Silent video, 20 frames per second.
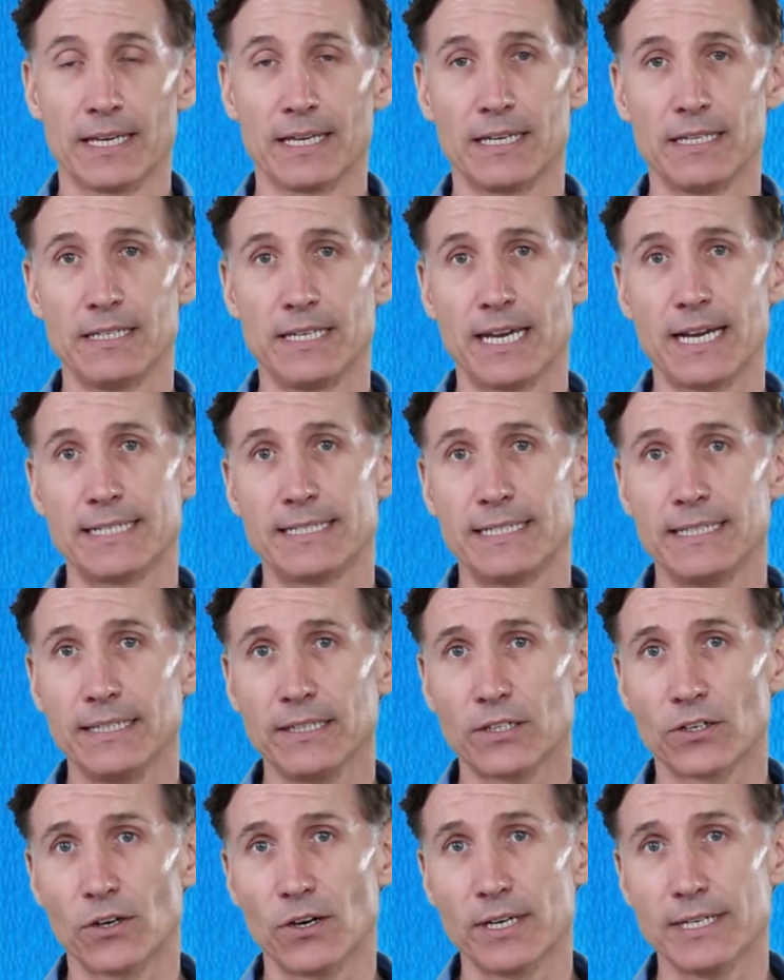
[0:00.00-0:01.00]
In the
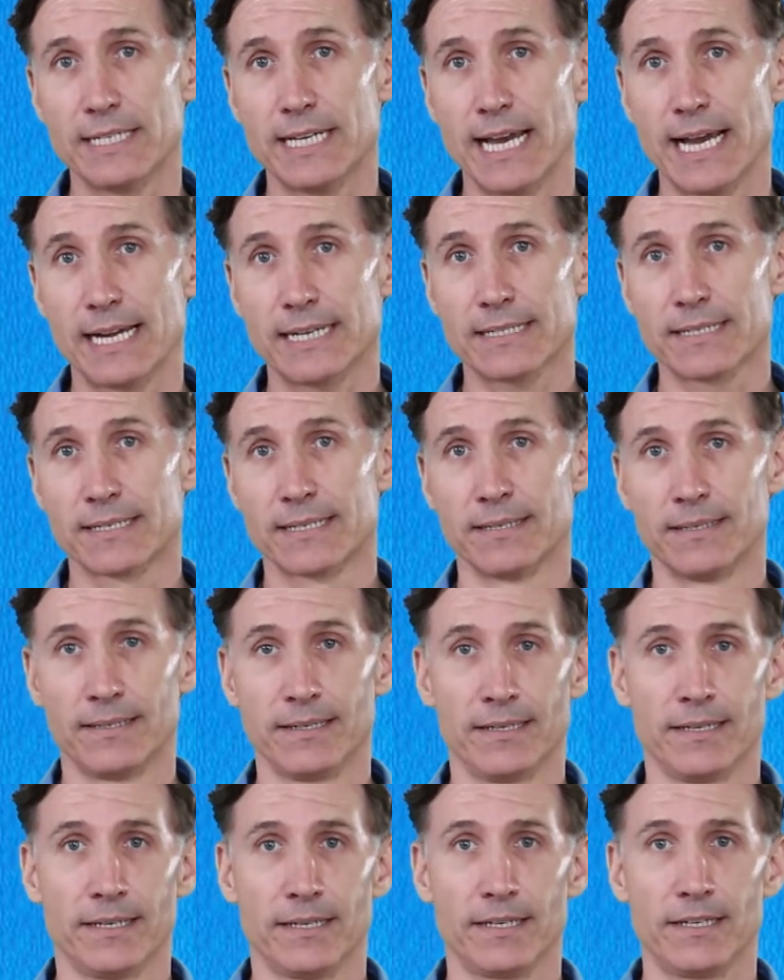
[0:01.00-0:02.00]
IT context,
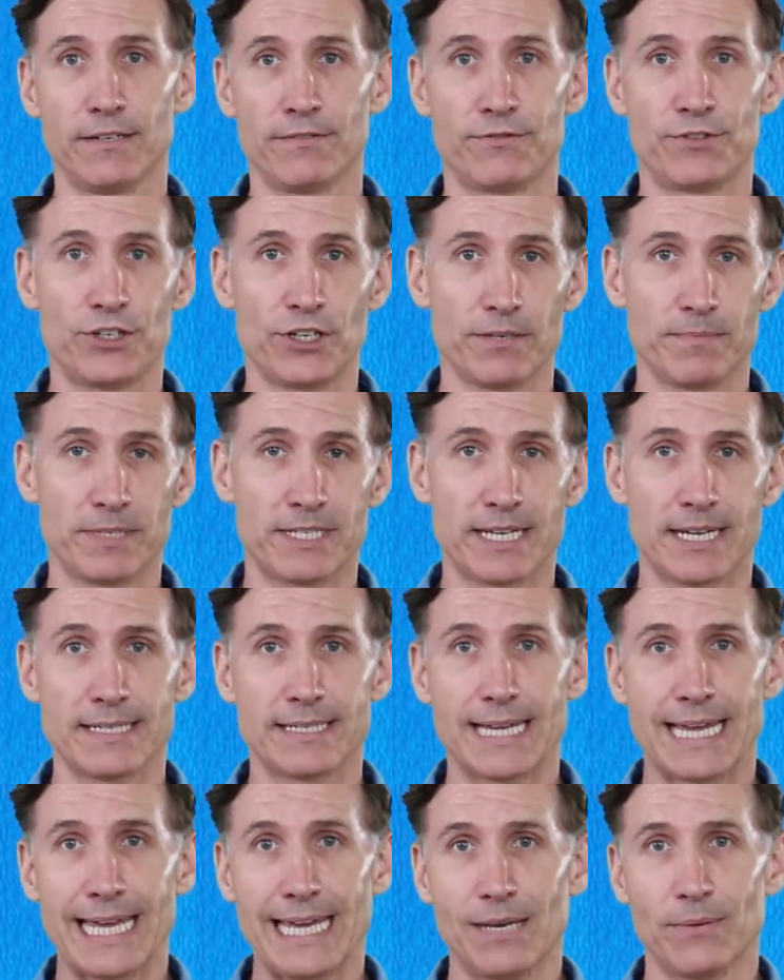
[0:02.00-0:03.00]
if Jim
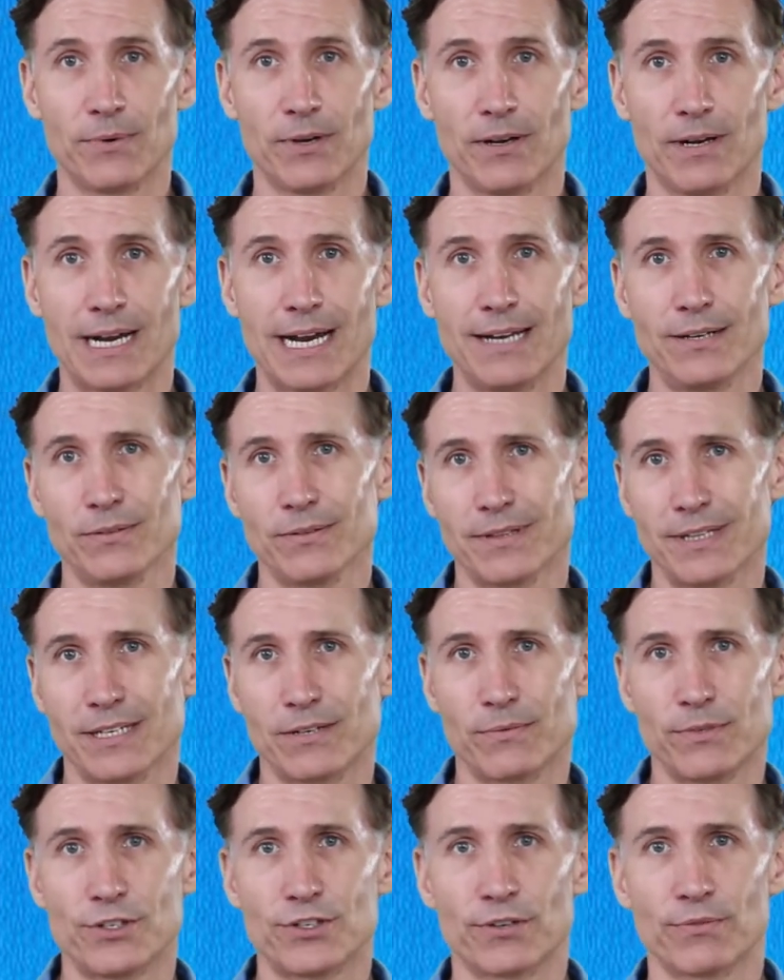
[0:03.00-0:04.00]
says, hey, well, I don't
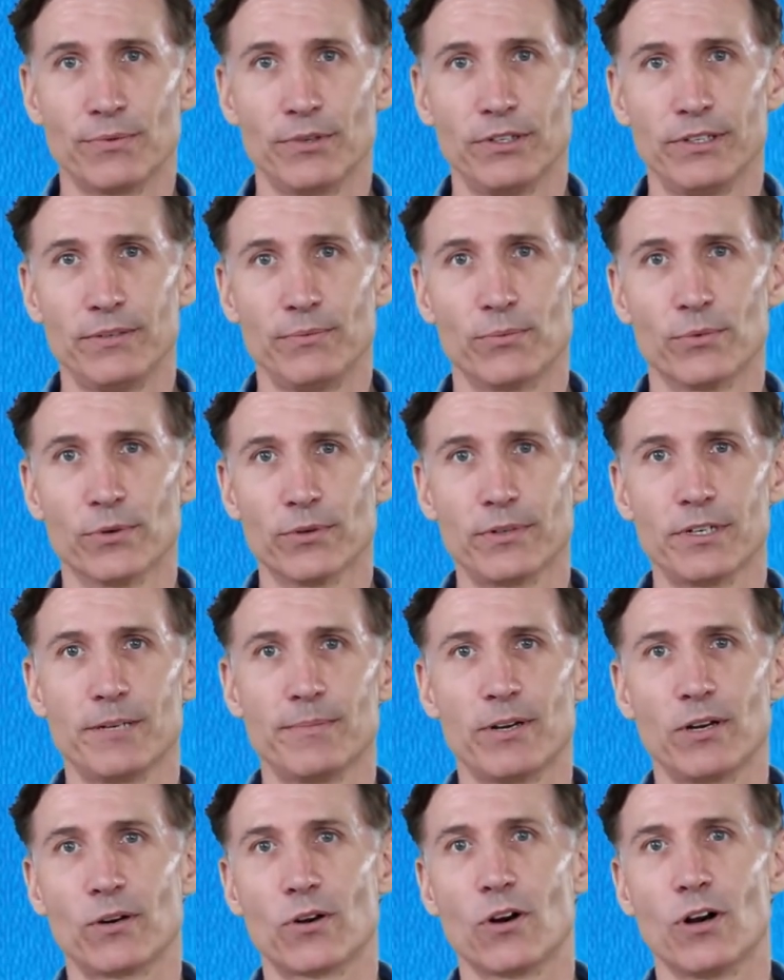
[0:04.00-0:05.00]
think we should really worry
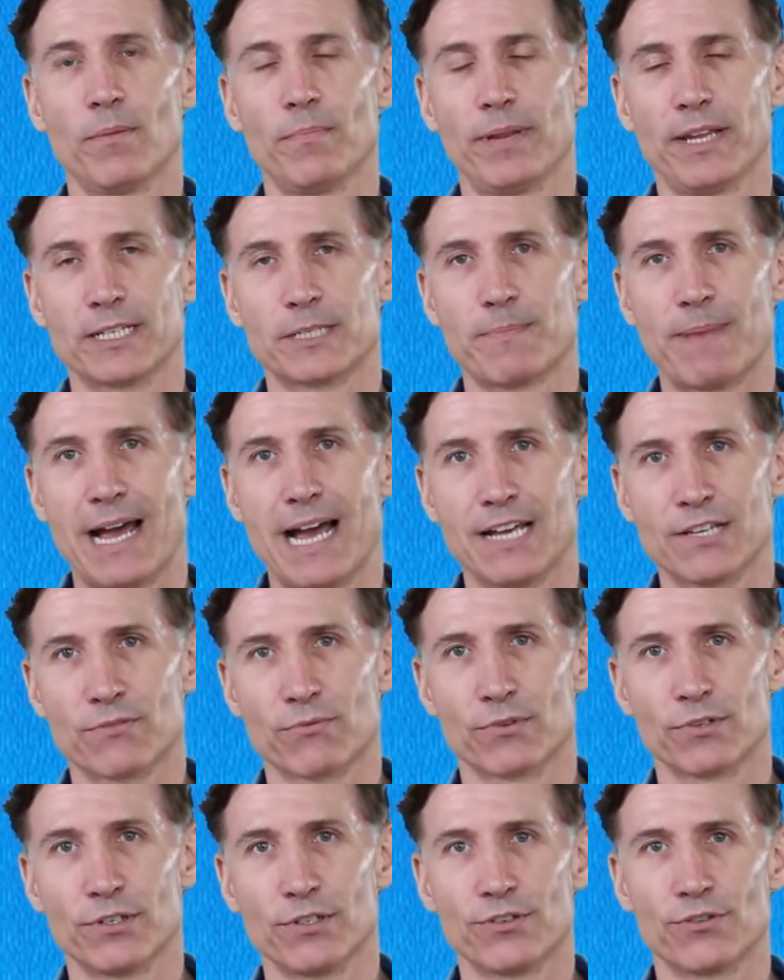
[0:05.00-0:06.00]
about complex
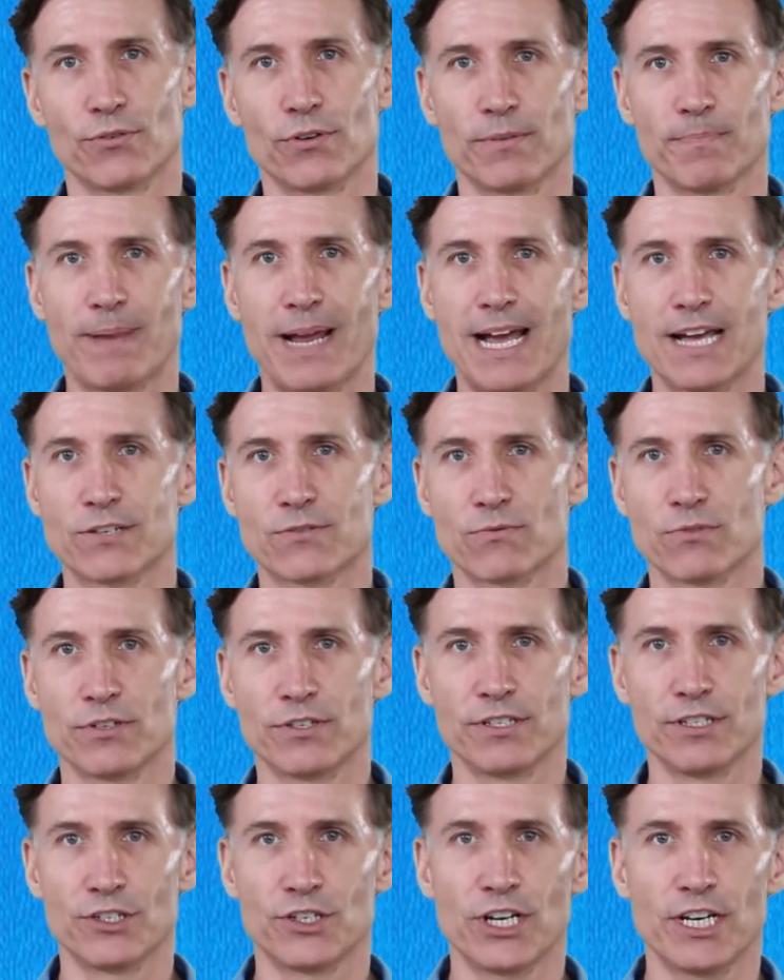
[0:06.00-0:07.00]
passwords or
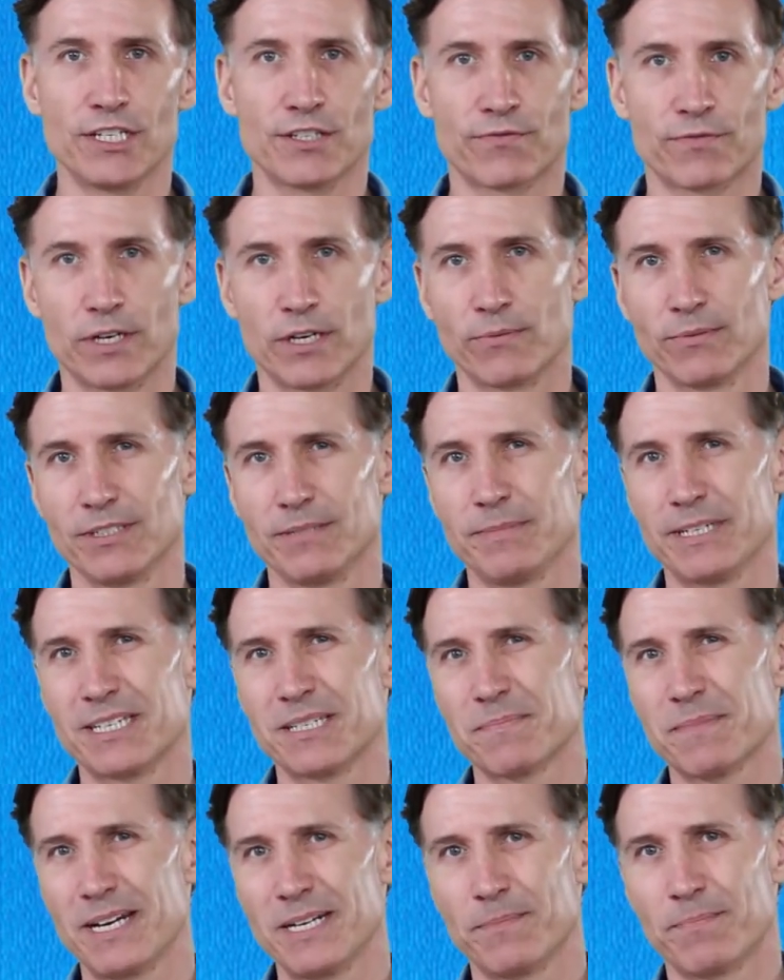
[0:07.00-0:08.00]
passwords that change frequently
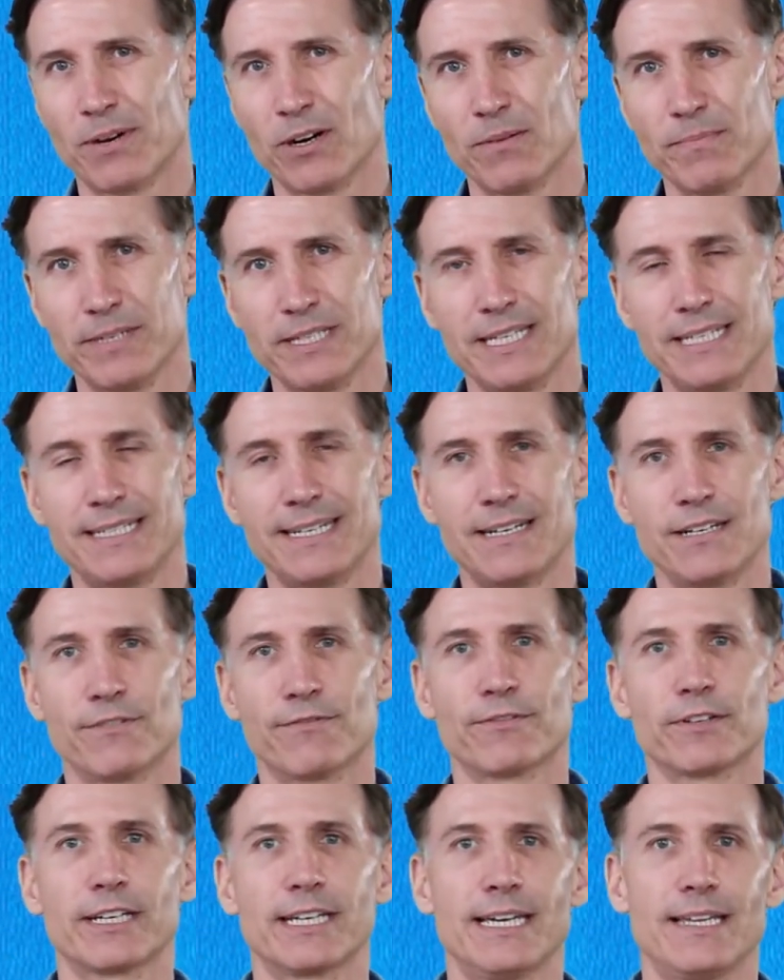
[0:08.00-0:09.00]
because my department, they tend to
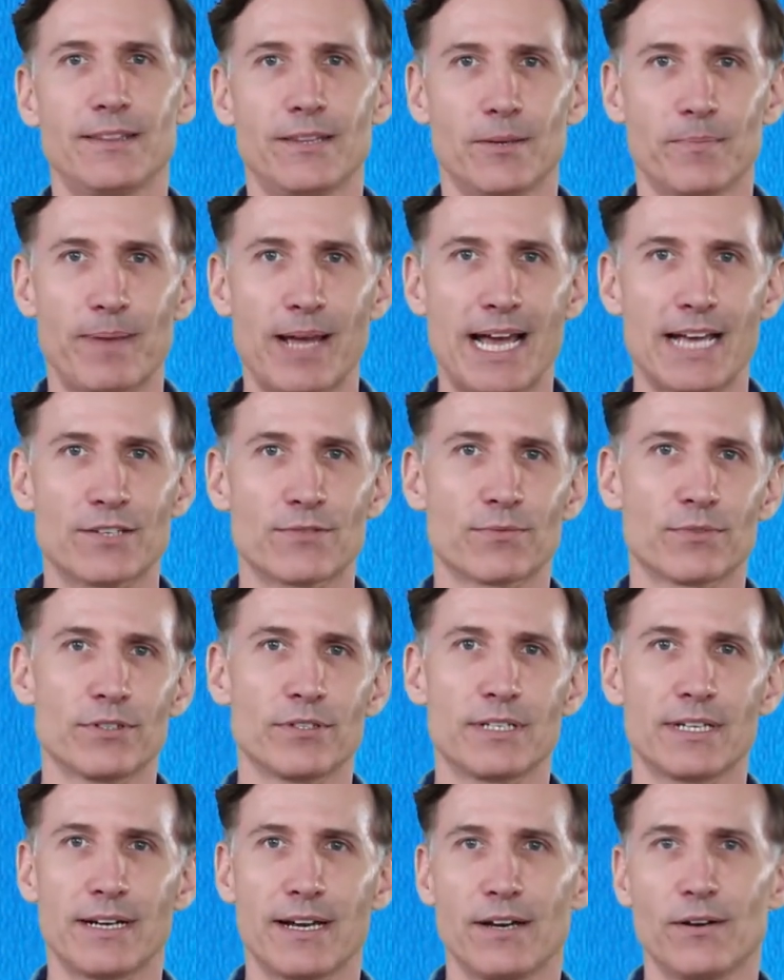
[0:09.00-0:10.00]
forget their
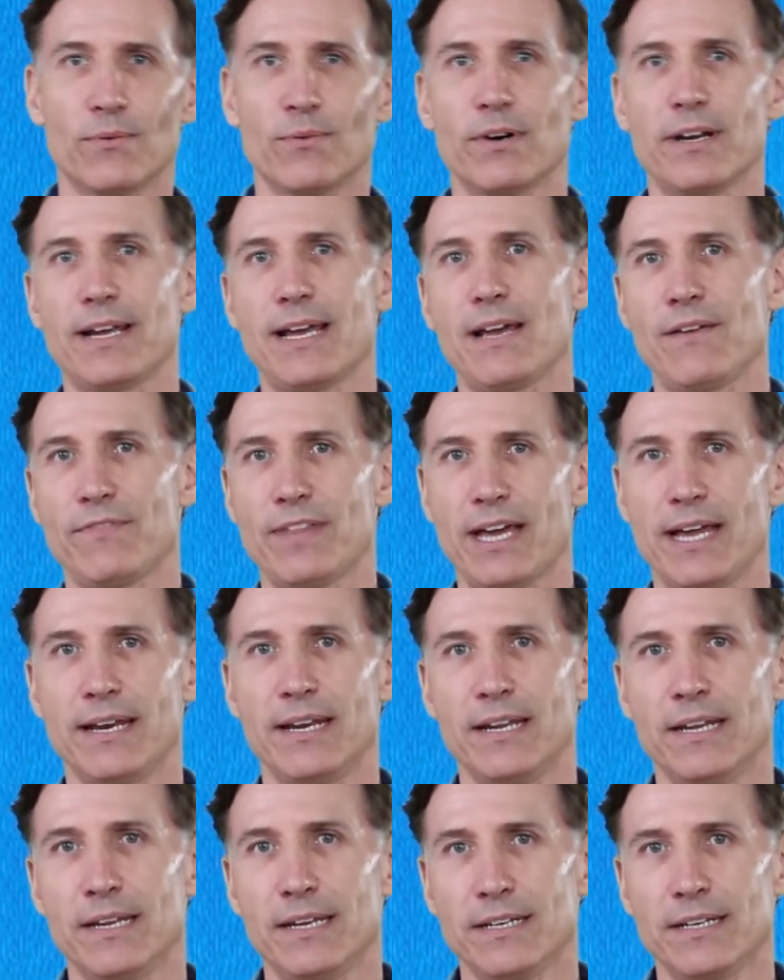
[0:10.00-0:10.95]
passwords and I don't want to have that